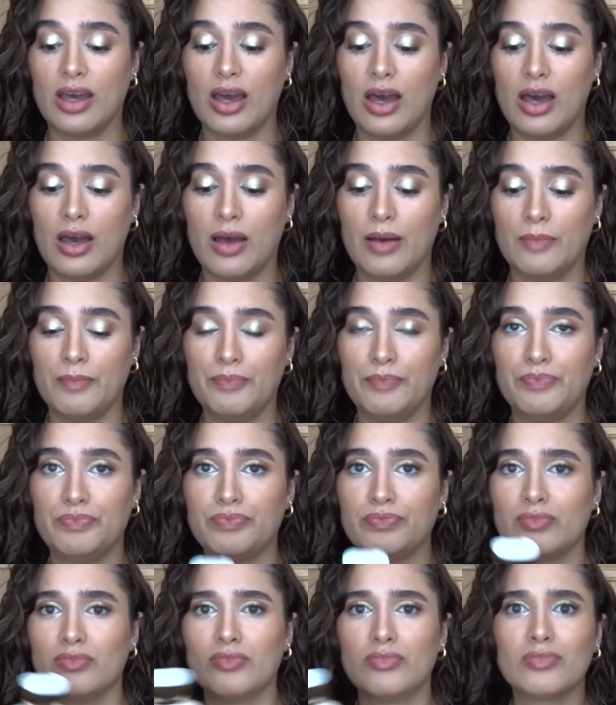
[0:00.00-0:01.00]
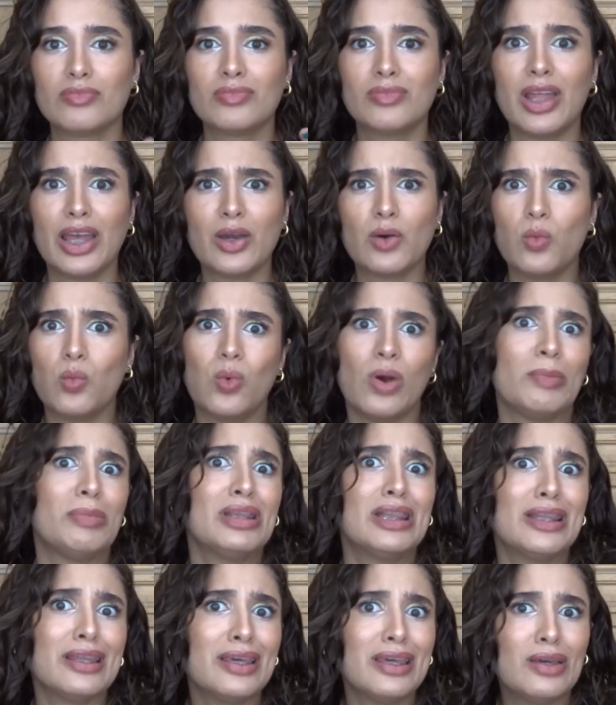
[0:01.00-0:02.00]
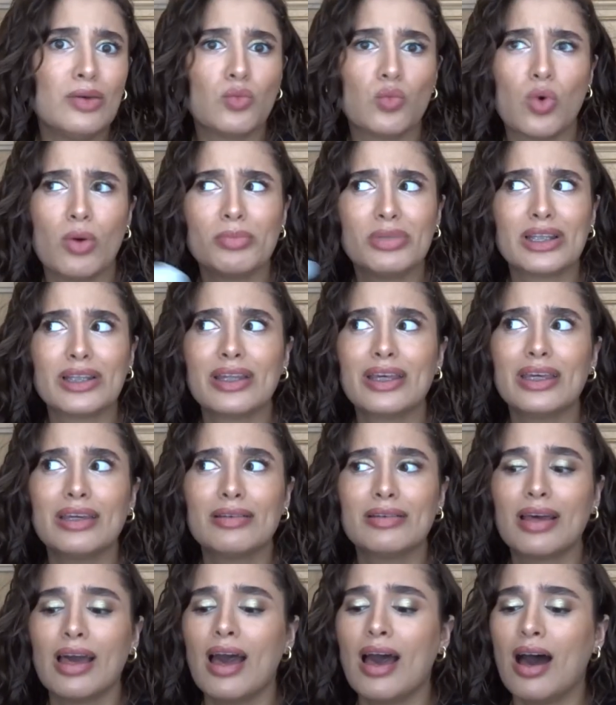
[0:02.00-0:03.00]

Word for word: um, like womanly, womanly.